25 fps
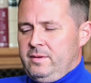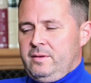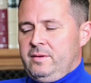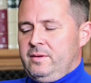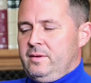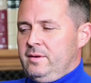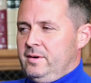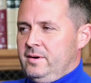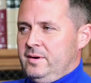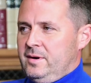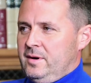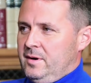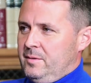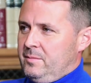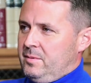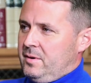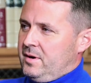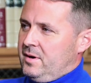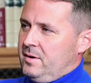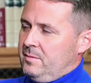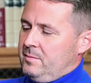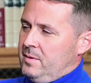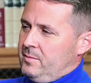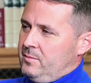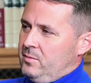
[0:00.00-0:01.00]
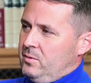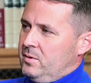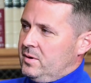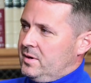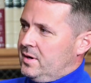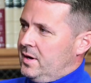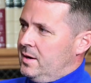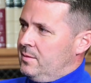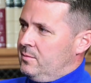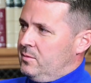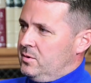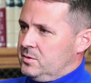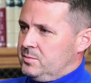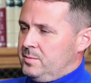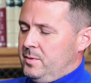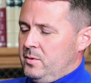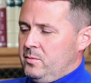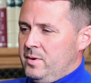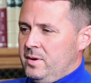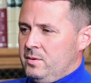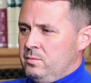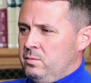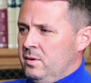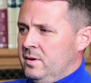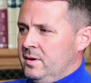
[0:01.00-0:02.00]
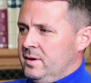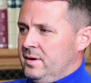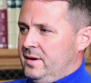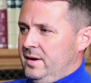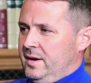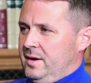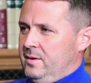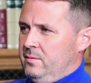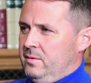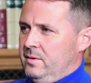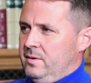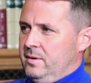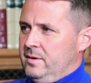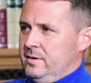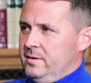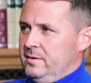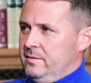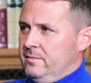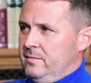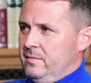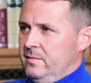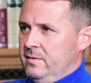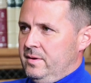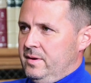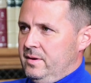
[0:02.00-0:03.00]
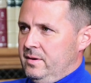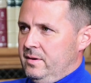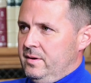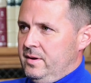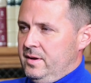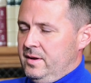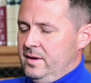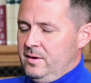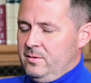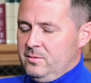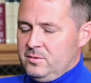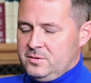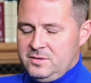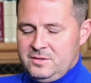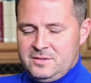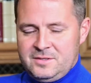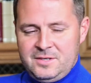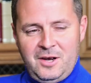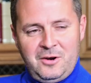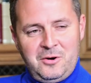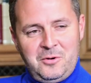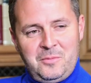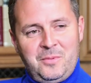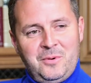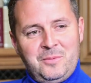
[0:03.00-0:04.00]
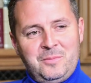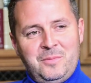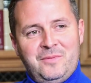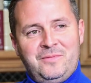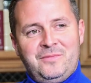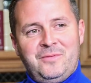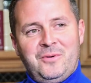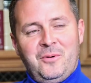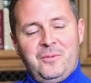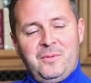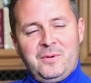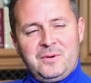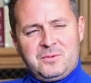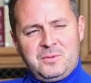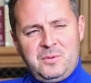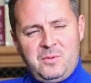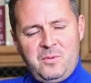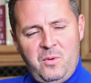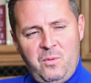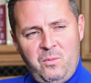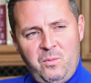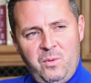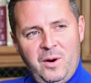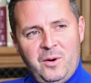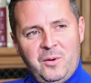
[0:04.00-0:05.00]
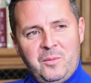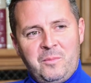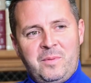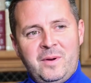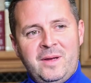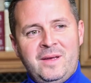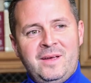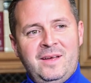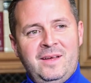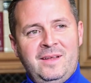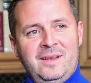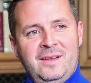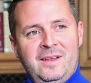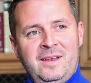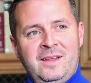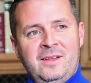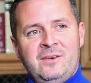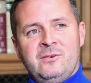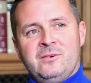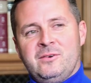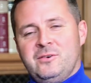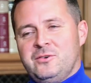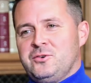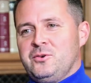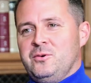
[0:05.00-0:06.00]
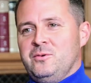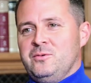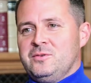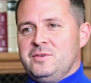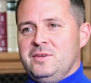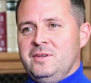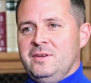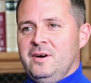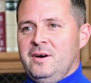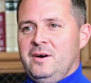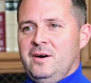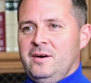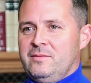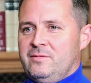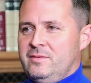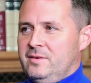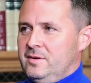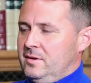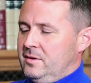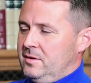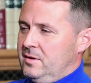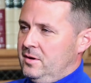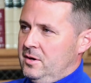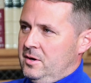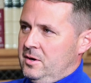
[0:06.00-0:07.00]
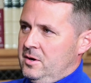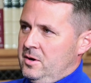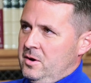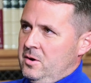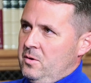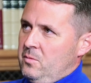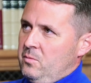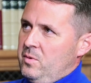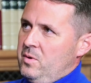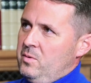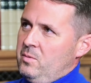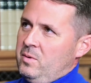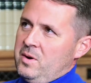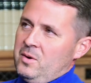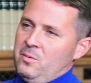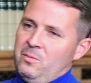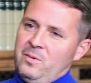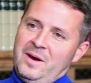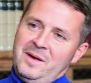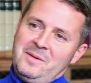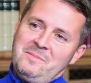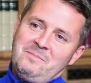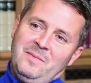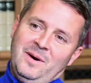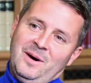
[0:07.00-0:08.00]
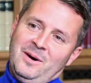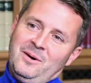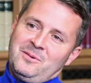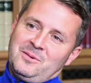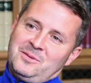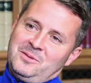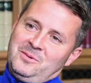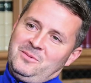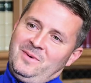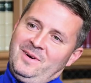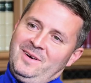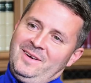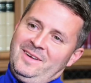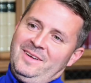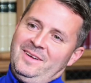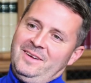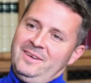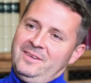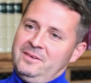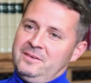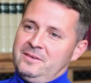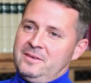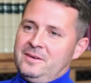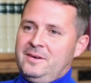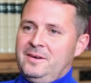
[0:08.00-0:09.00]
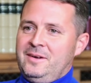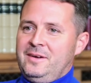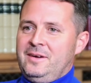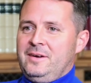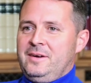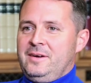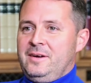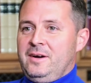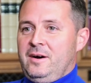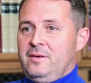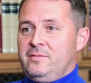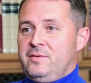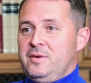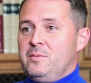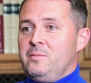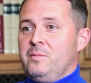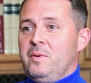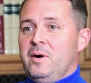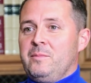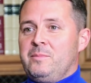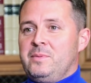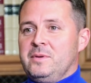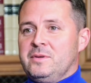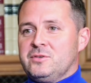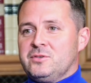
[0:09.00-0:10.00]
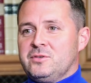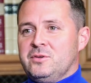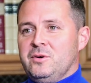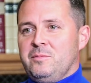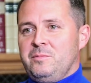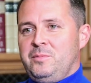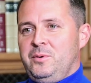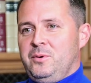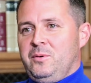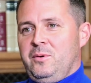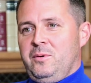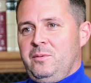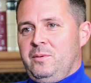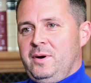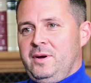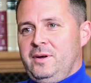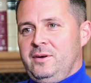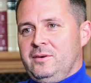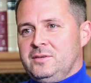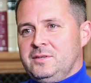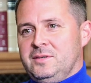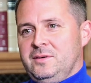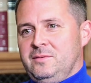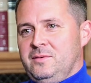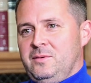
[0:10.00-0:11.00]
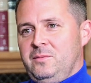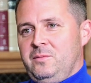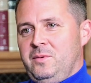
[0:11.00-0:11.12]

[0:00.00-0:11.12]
I can't remember what game it was, but we had one game where it was a terrible performance. We were well beaten, and then on Tuesday night, I think we went away miles away, and I think it might have been Stockport away or something.